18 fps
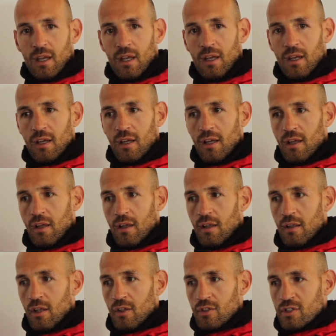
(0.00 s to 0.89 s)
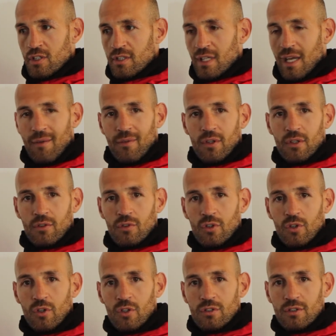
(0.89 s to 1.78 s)
uh, lots of time on the
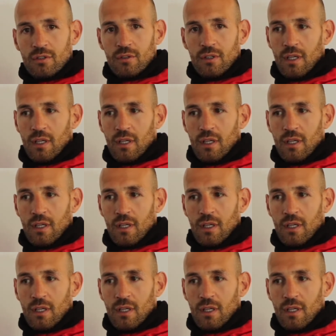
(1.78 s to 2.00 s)
road.